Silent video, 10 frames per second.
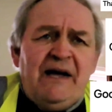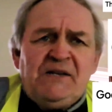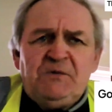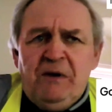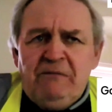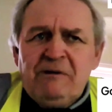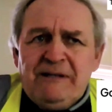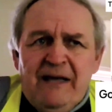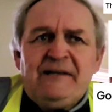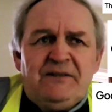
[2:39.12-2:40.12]
yes, we
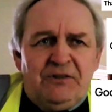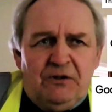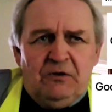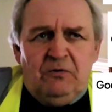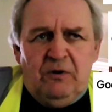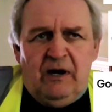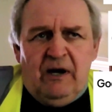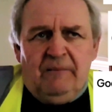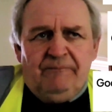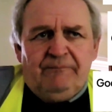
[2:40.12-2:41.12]
would like to do
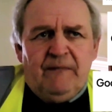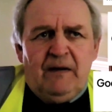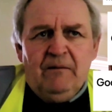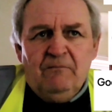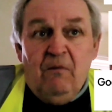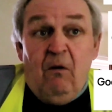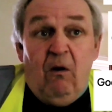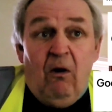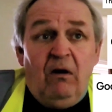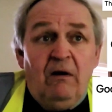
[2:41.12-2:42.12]
um,
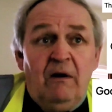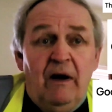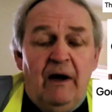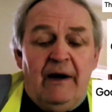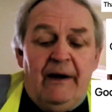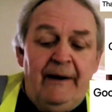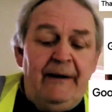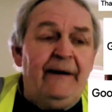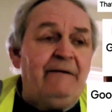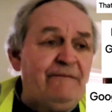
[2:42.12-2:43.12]
more.
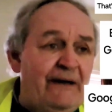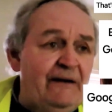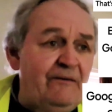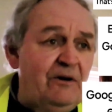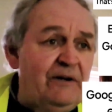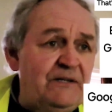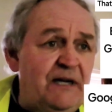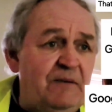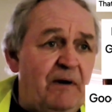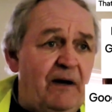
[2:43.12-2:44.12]
Uh, in fact, I've got
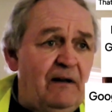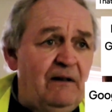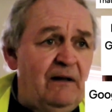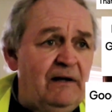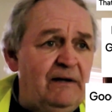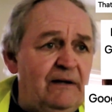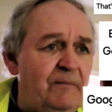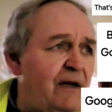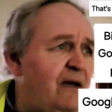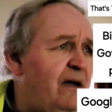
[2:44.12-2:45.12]
his email lined
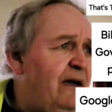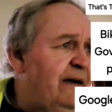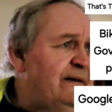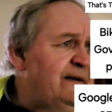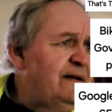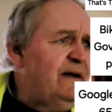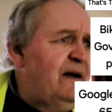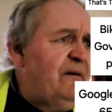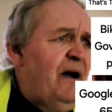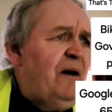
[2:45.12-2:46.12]
up here. He
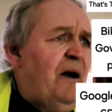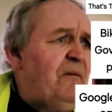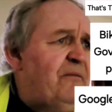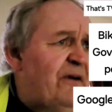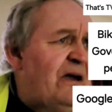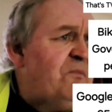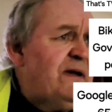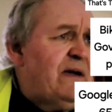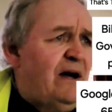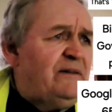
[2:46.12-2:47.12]
said, uh, I'm
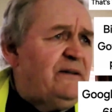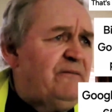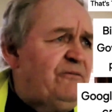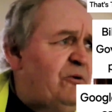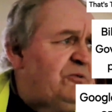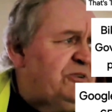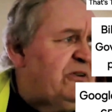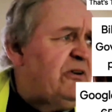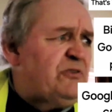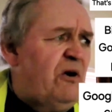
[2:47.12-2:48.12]
afraid we can't
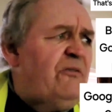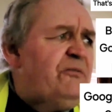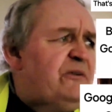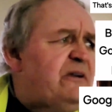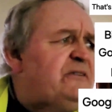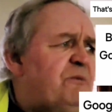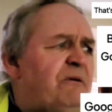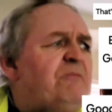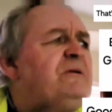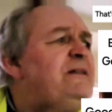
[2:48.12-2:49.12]
enforce it as often as
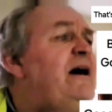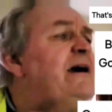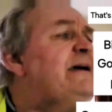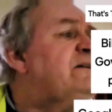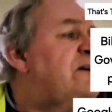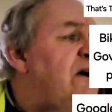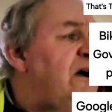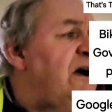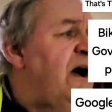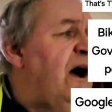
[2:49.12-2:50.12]
we would like
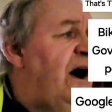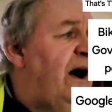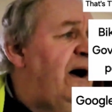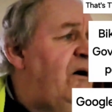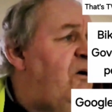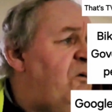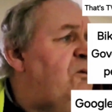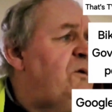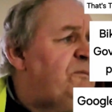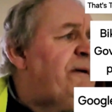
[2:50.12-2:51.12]
uh,
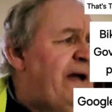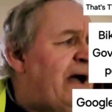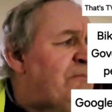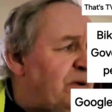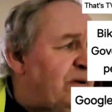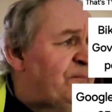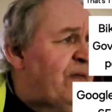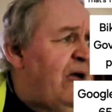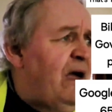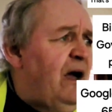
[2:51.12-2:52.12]
or would be able.